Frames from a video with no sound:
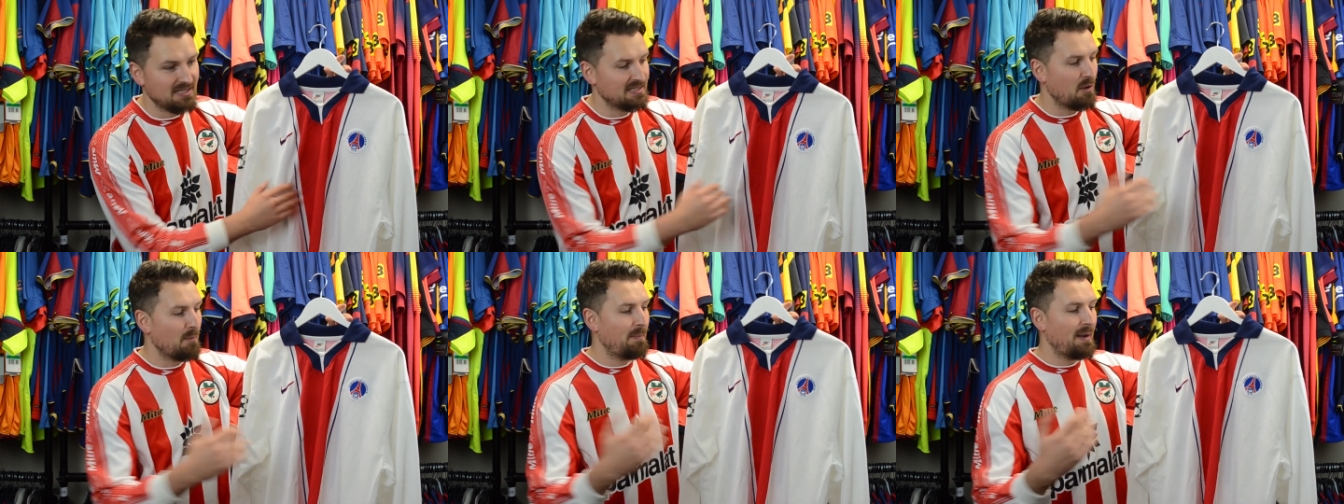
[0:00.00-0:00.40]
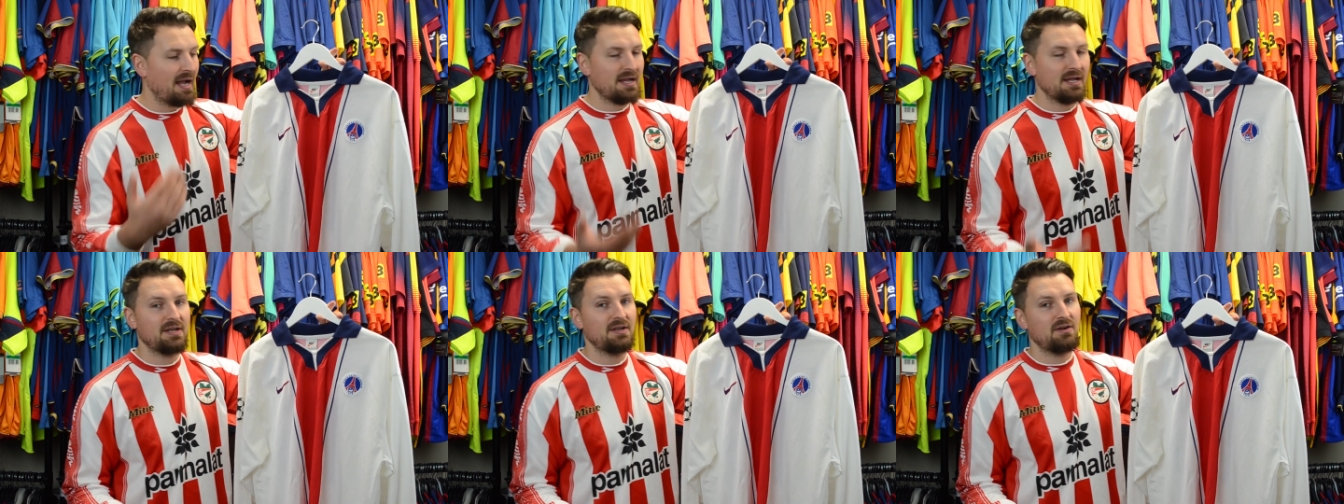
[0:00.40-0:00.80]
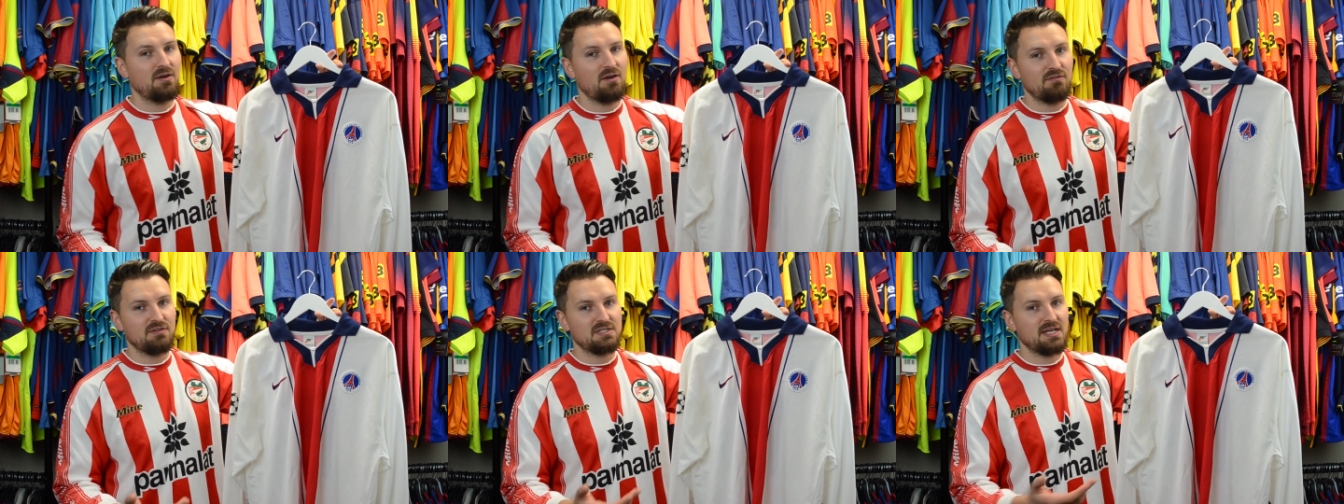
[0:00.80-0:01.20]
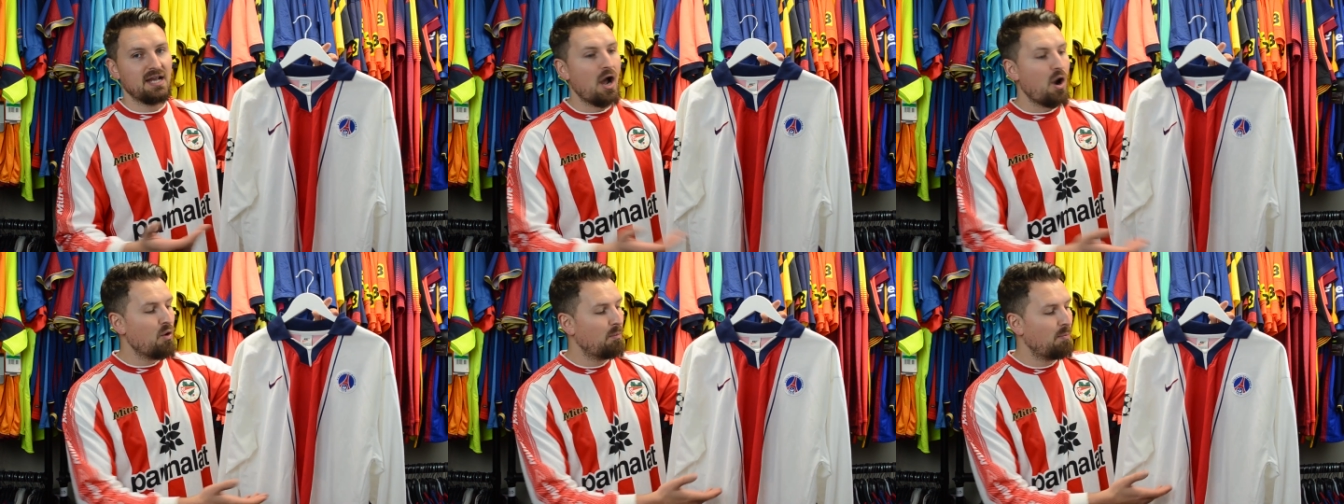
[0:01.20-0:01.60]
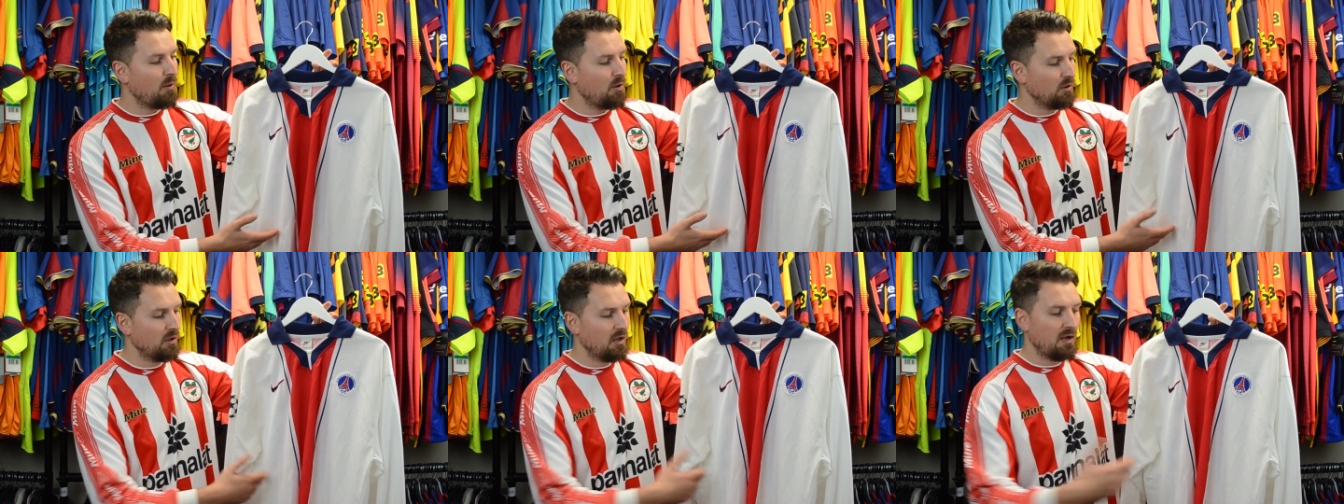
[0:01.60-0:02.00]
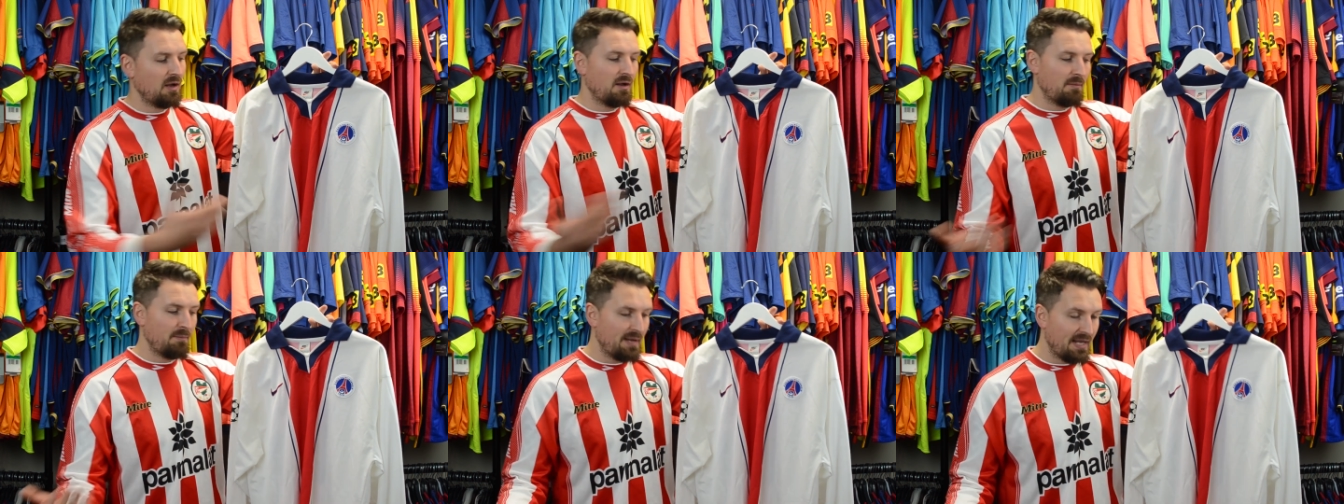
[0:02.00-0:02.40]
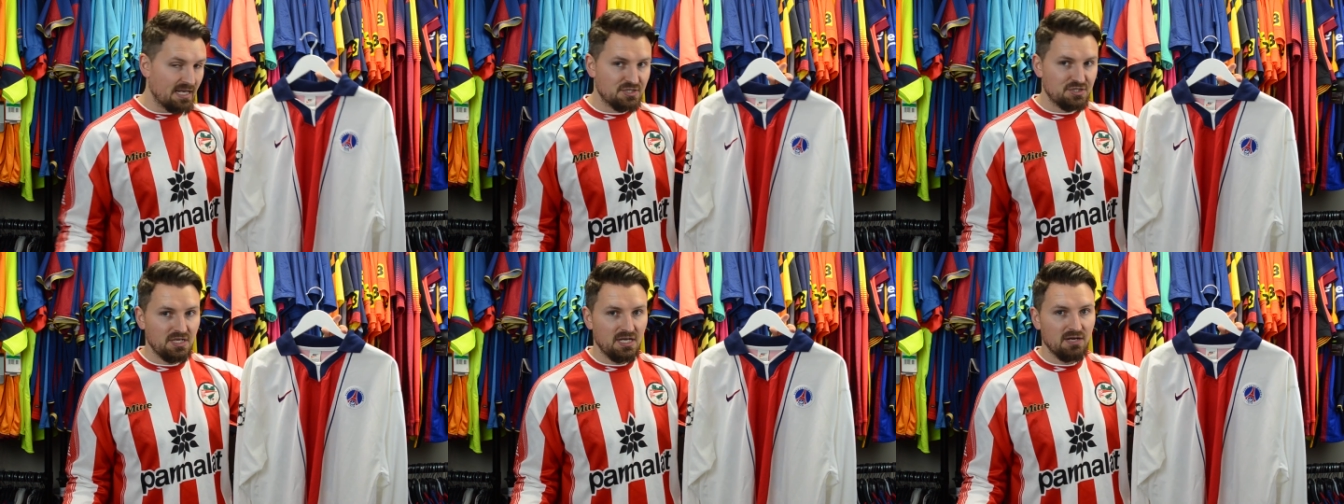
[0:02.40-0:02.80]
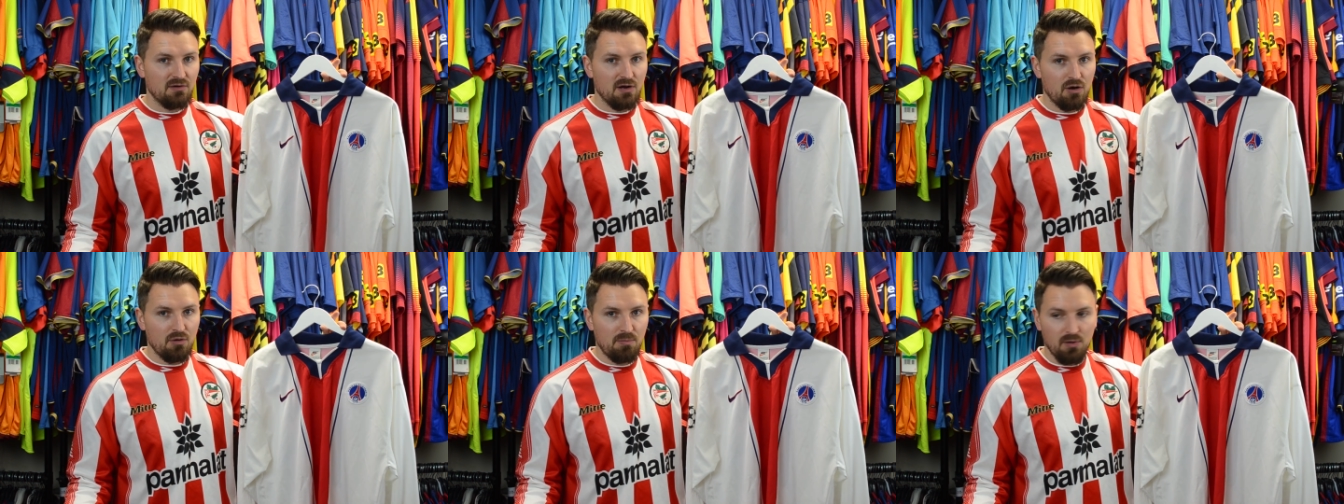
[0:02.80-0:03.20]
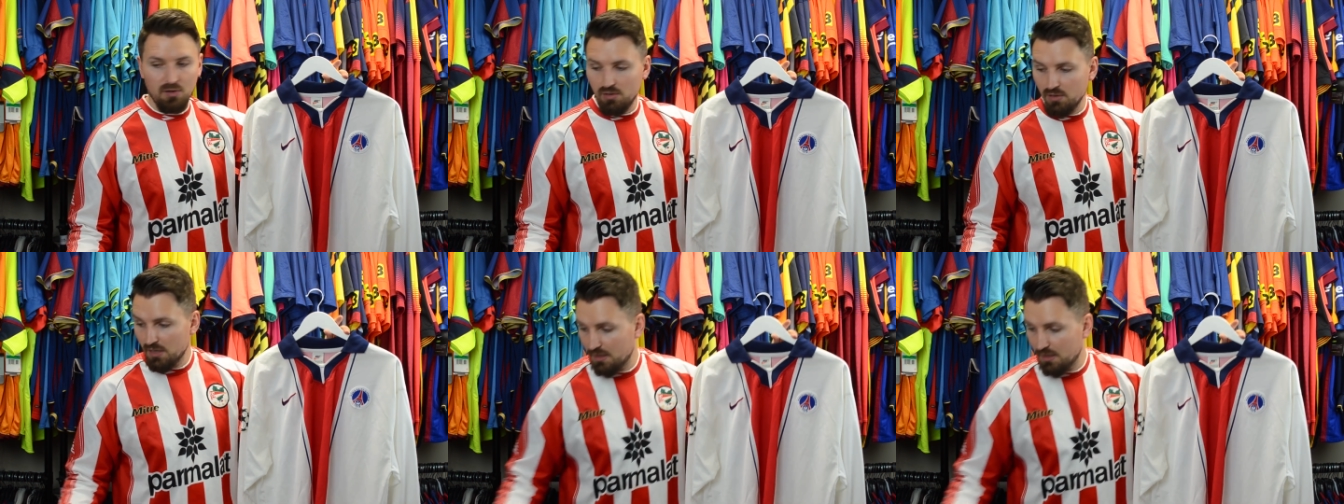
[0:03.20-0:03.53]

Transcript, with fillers: So Bayern, obviously Opel, P S G are Opel.